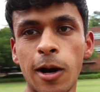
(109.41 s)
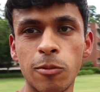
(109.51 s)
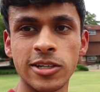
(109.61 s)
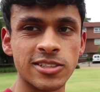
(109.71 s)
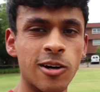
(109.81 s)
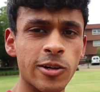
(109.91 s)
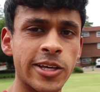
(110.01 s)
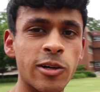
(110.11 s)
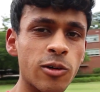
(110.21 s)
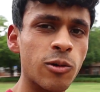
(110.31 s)
That one is
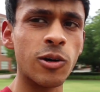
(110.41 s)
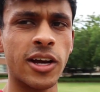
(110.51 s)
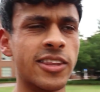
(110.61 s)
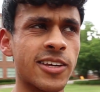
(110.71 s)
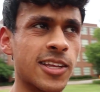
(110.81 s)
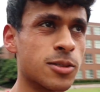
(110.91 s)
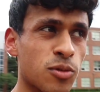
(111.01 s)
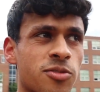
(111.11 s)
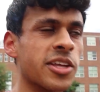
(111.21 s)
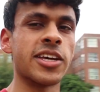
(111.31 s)
called Kilgore. I think that's
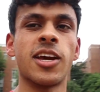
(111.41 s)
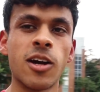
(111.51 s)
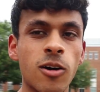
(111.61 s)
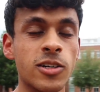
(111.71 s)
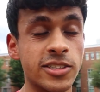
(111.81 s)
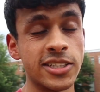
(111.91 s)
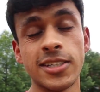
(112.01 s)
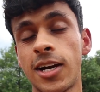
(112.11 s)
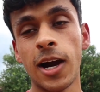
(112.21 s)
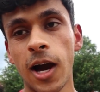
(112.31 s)
more for like ecology.